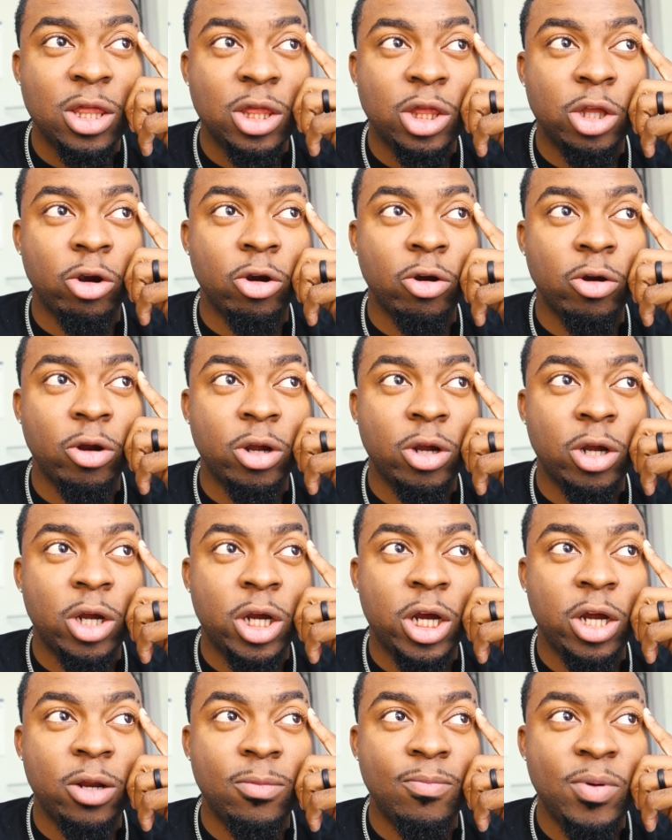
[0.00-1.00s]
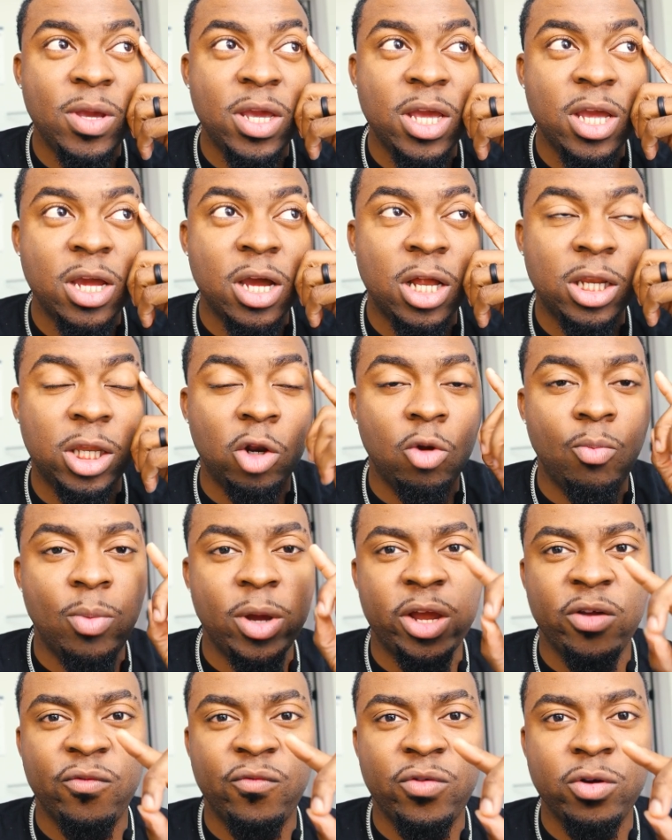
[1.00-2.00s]
there could be a little
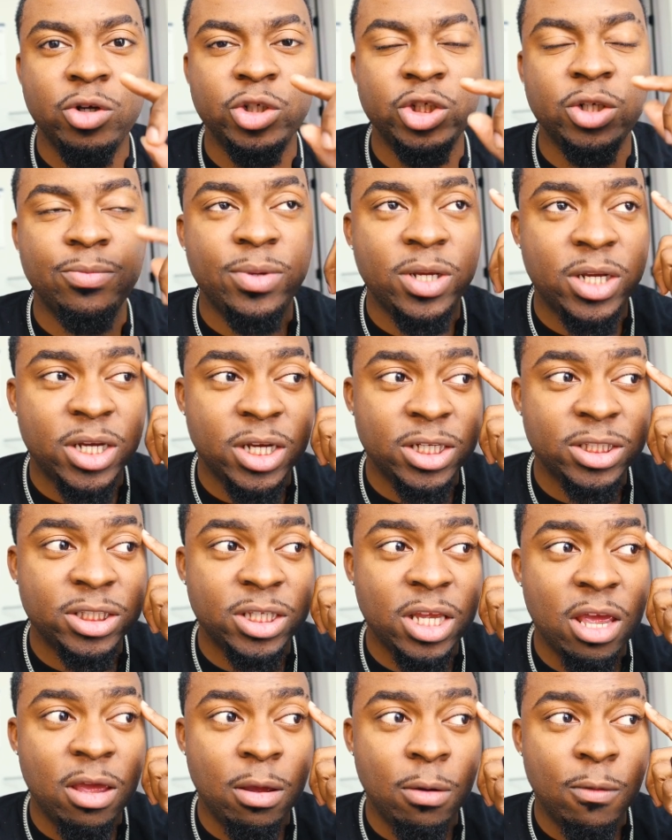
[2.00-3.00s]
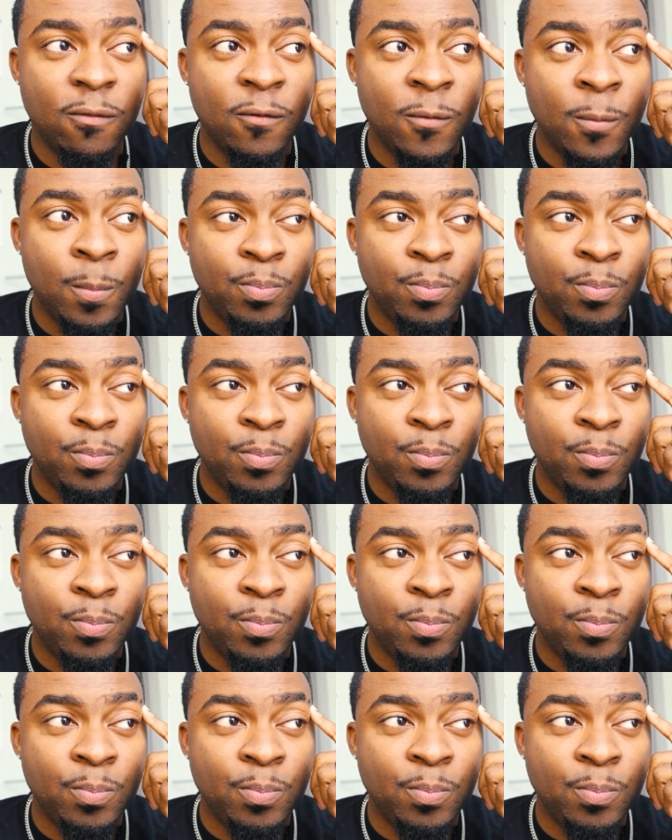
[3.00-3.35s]
bit confusion, because if